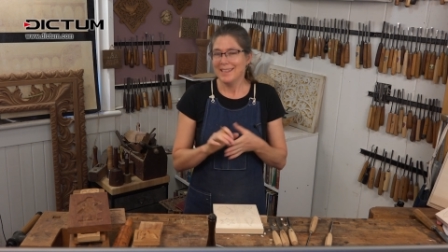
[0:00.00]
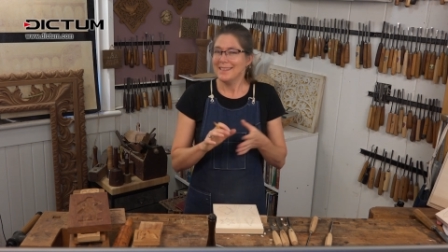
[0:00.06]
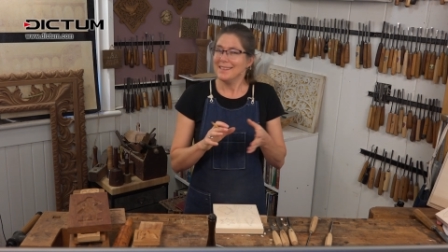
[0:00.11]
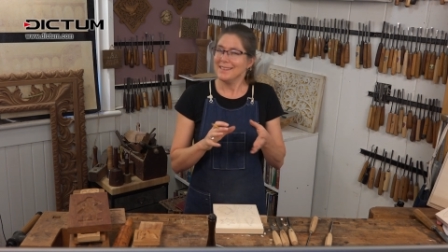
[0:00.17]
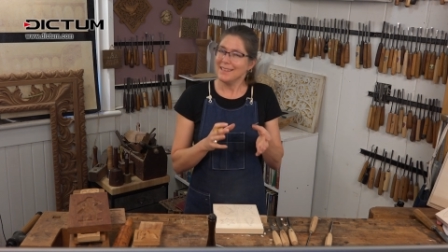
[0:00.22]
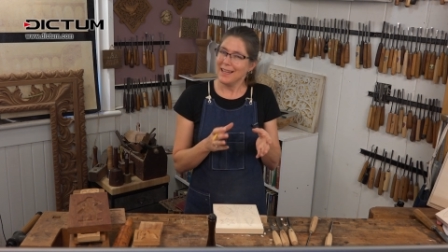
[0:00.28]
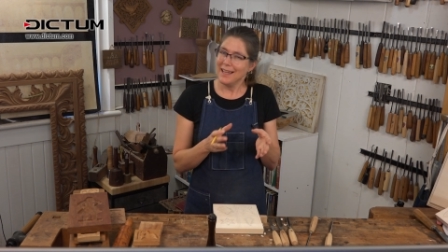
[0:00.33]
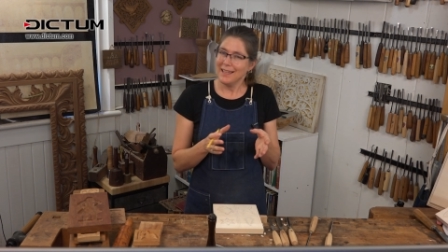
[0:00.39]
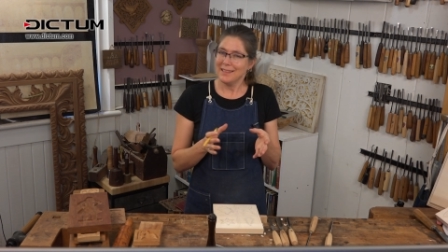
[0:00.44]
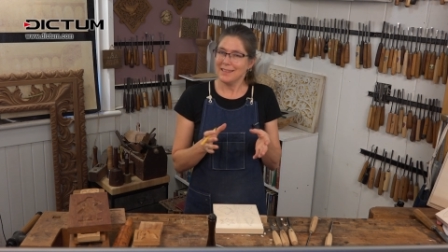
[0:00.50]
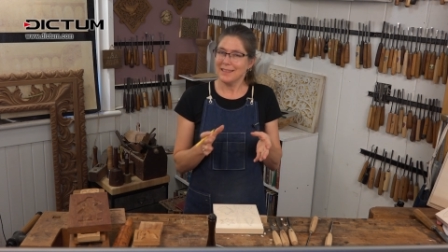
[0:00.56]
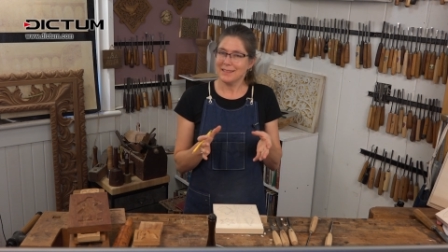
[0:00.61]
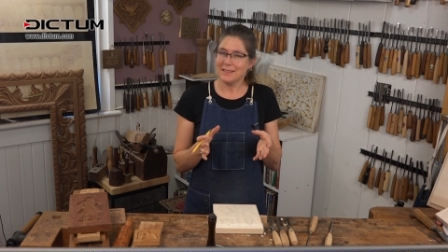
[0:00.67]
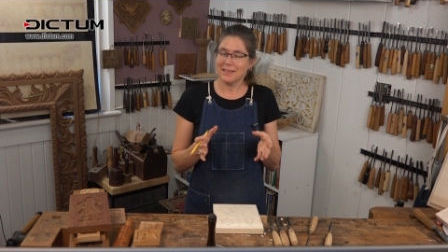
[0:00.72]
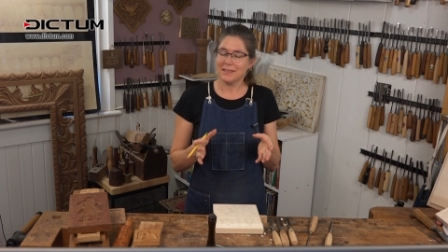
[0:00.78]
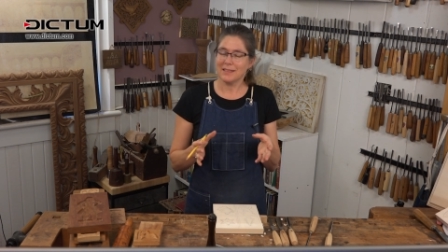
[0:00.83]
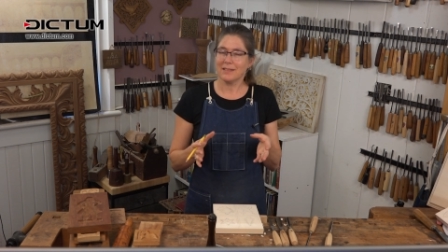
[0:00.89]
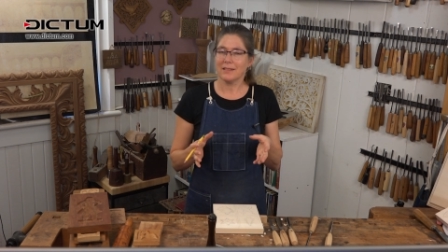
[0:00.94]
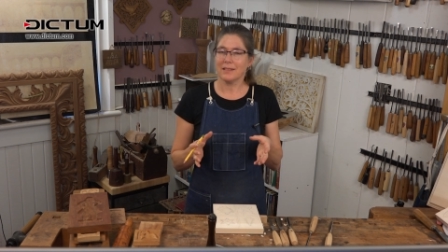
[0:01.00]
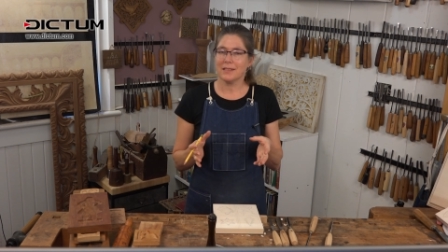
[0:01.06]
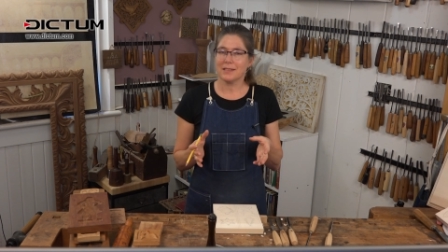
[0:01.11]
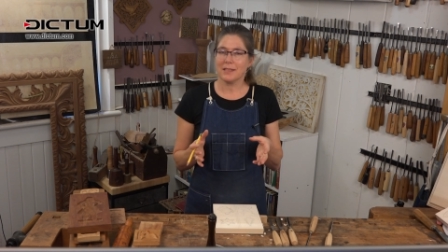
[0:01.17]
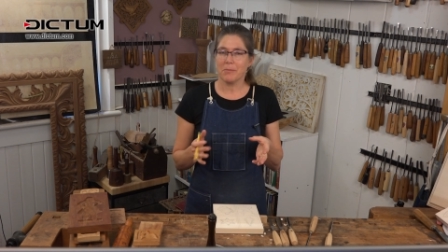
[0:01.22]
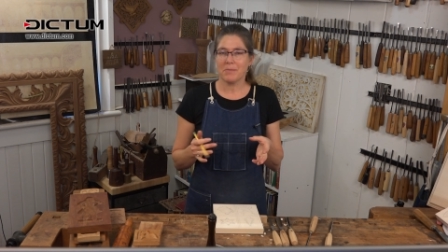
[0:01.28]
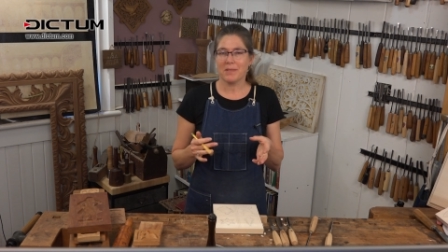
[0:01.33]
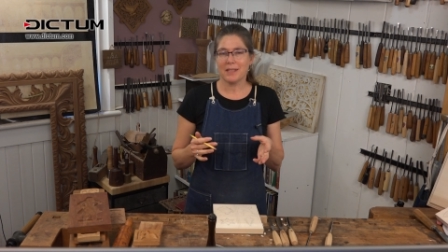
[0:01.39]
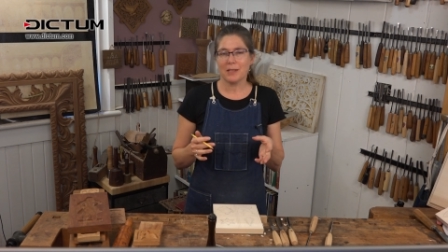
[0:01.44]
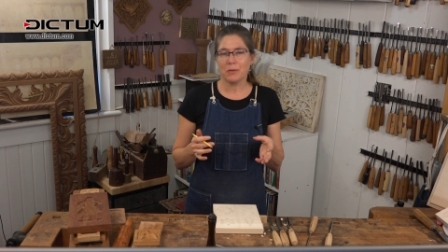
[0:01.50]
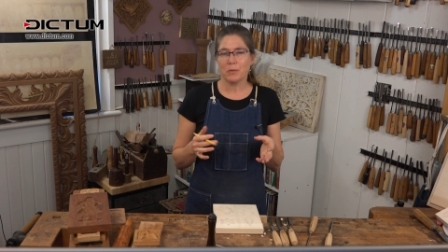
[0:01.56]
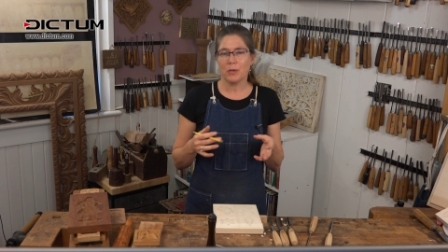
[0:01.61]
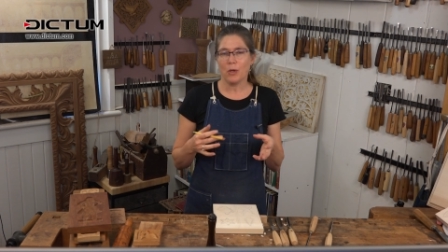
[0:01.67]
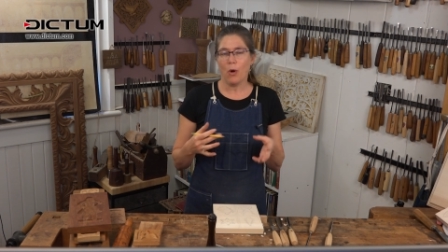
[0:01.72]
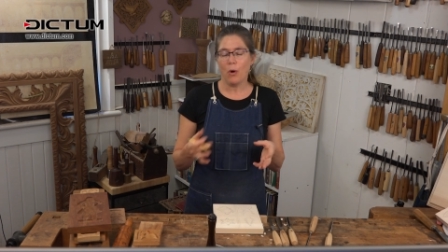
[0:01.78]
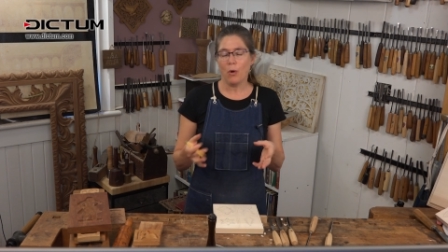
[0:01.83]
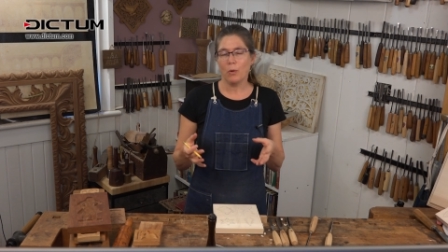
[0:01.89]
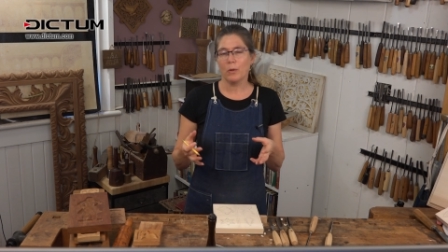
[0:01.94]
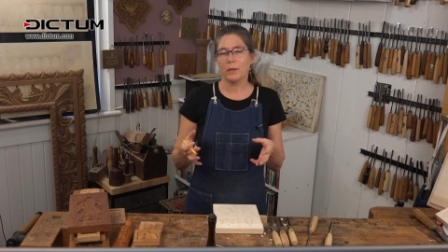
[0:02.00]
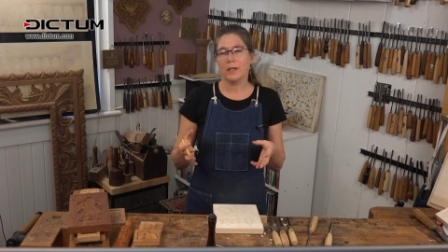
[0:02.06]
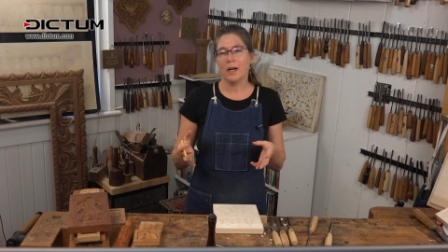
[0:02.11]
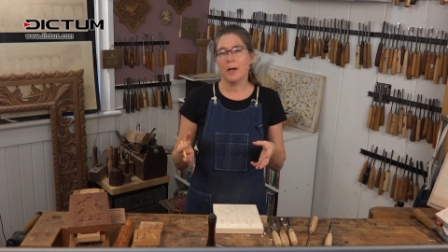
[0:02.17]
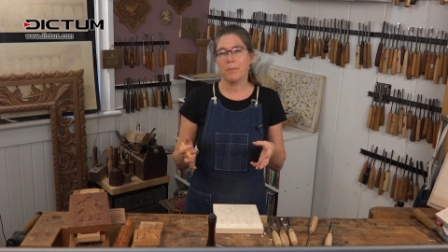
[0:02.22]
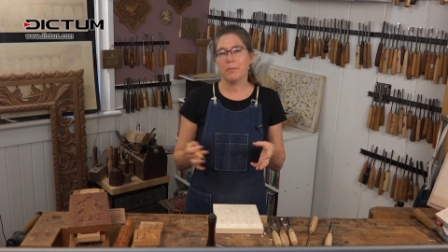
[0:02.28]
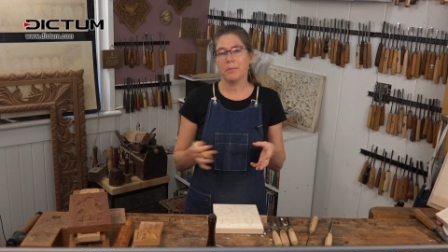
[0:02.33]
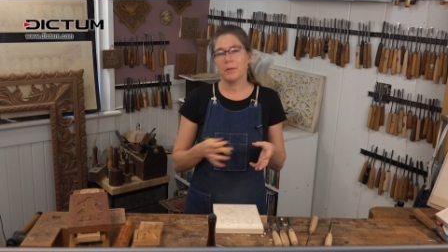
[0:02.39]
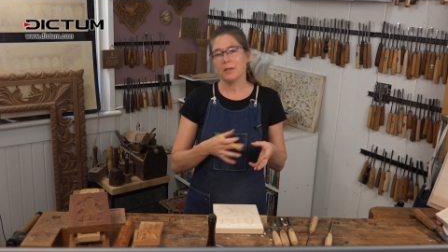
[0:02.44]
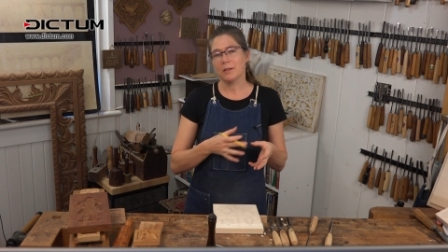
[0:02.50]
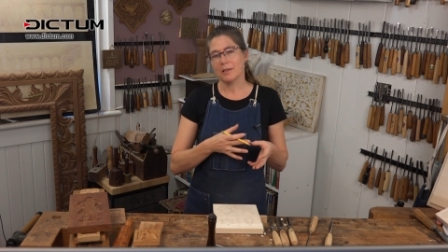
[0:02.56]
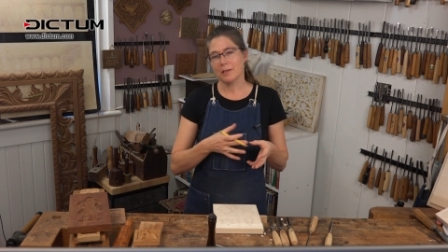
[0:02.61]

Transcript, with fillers: Not necessarily something that would hold up